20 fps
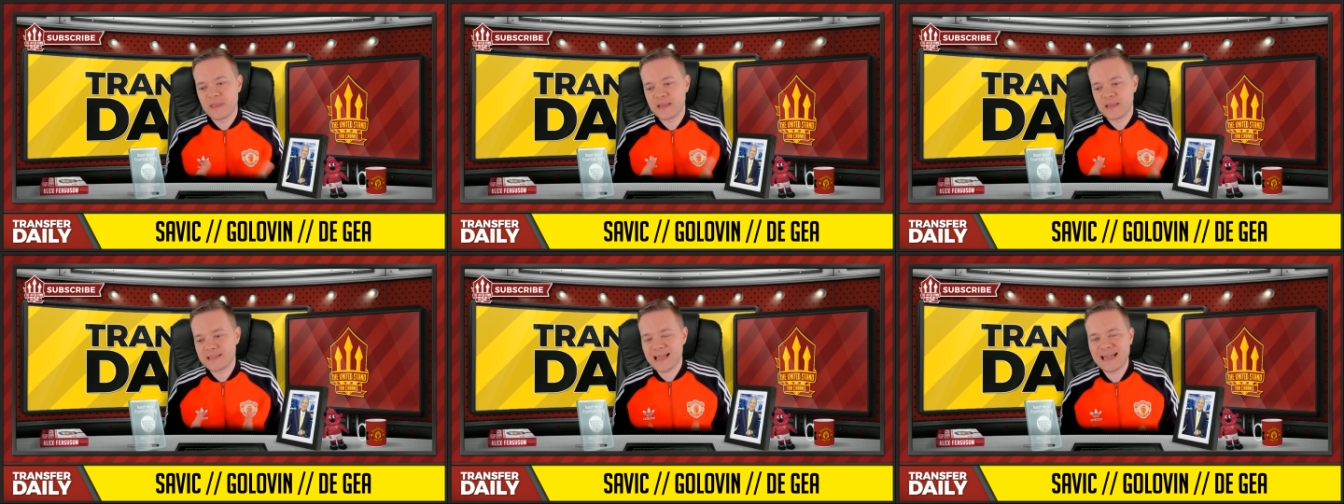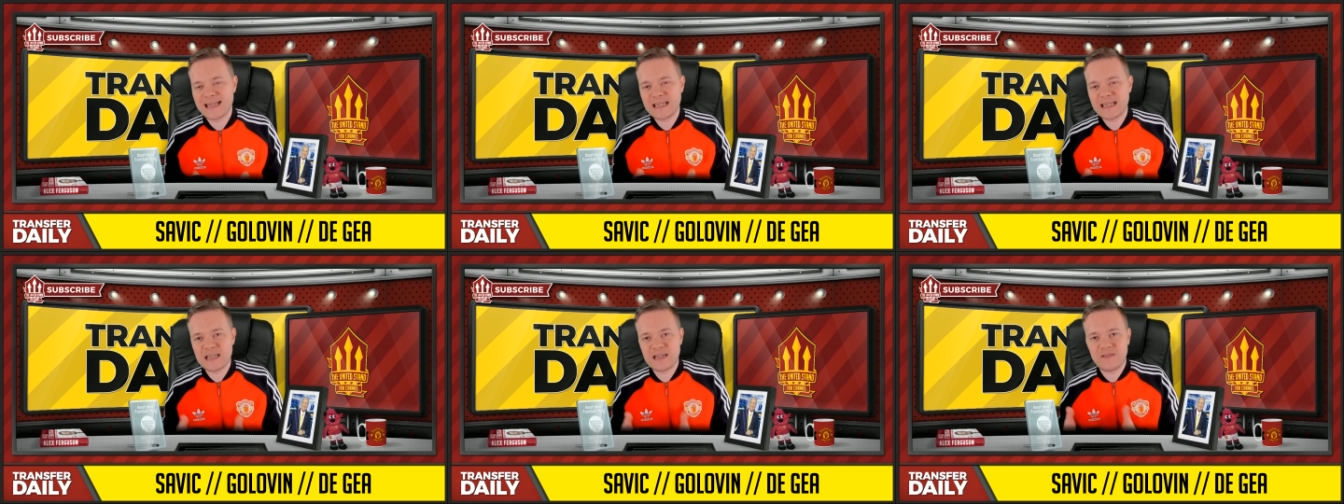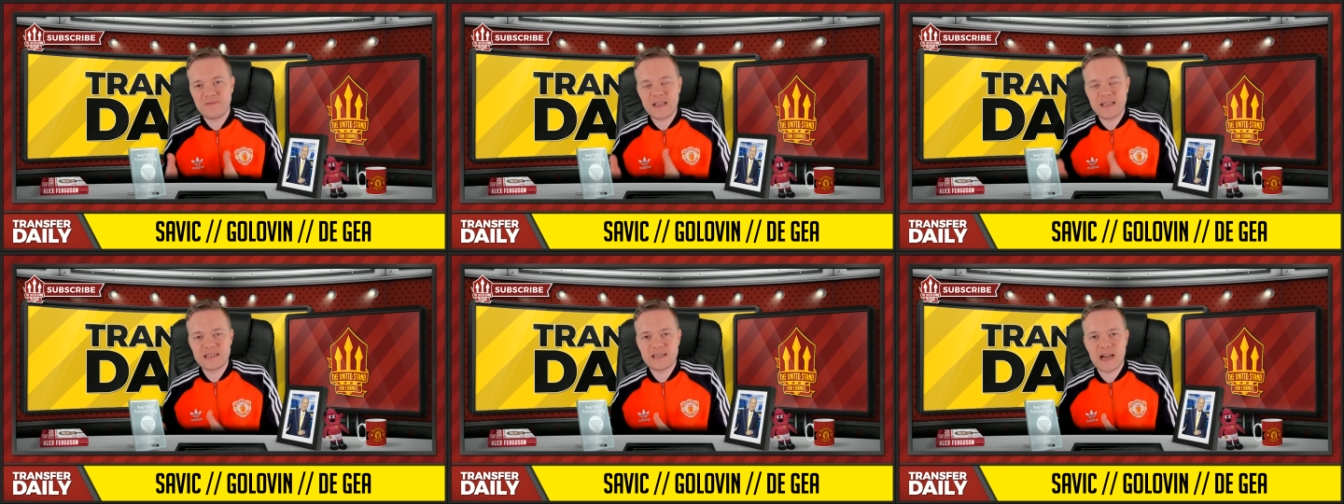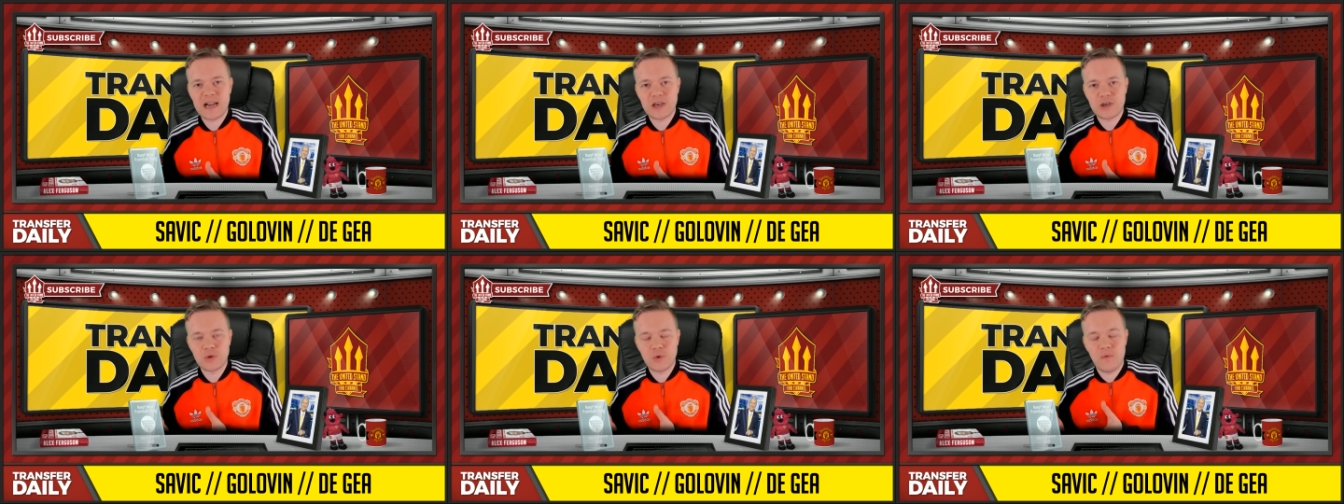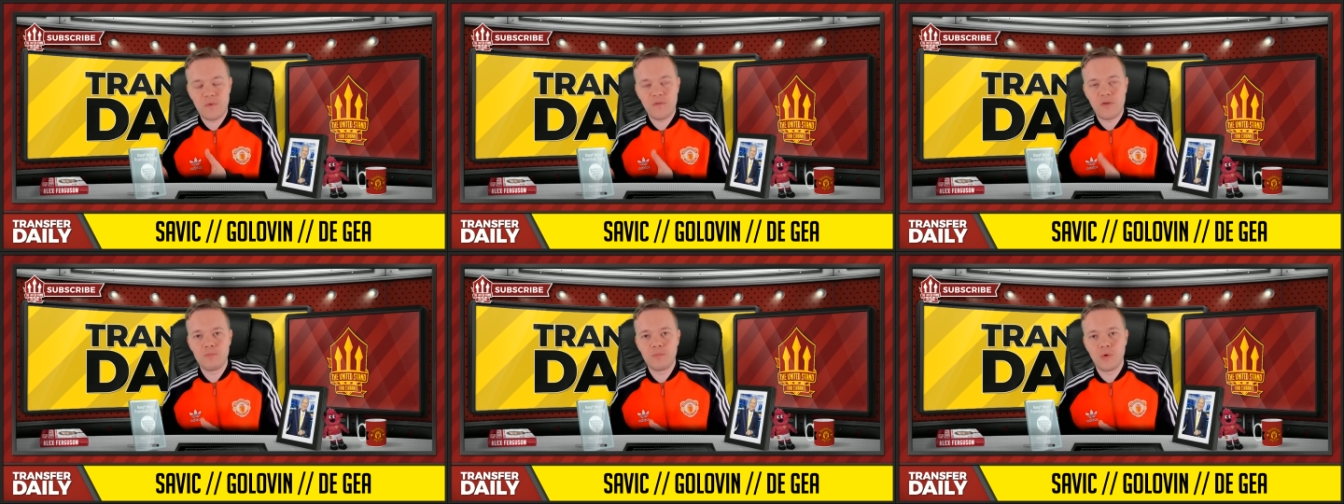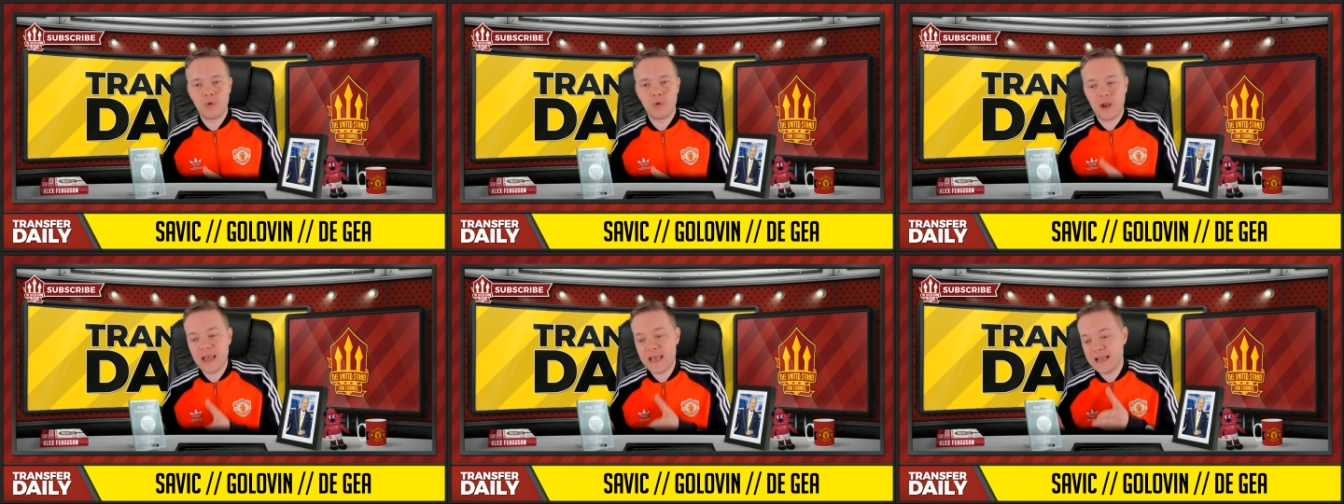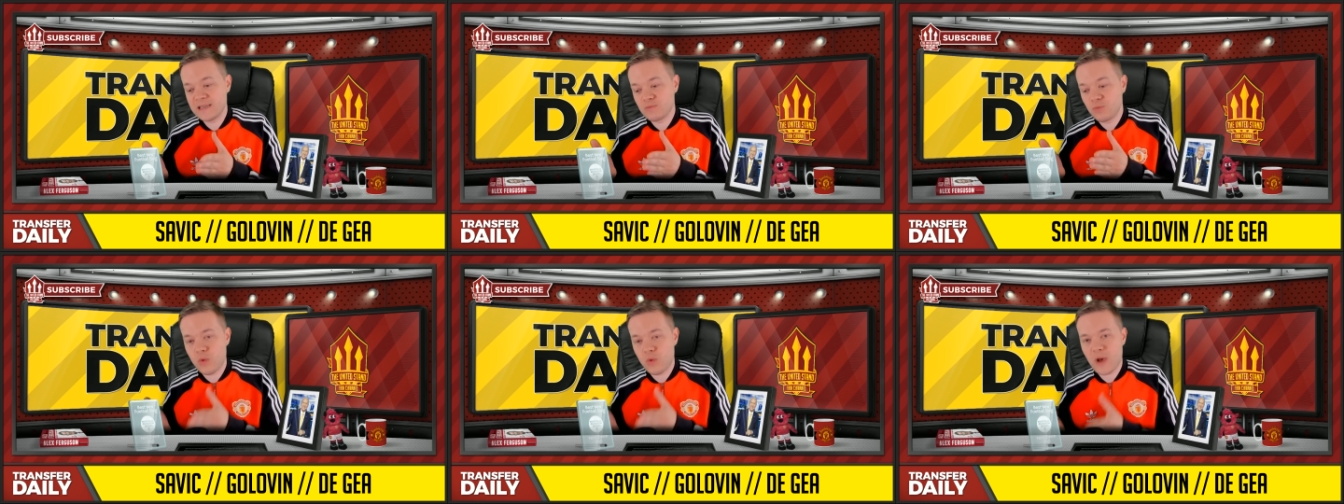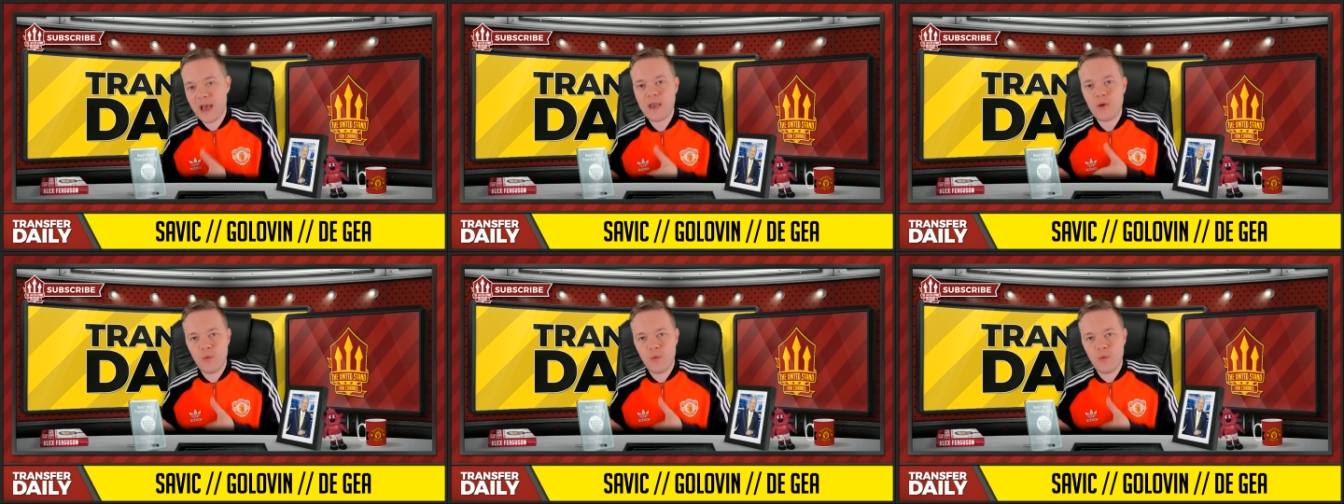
the standard of international football is way,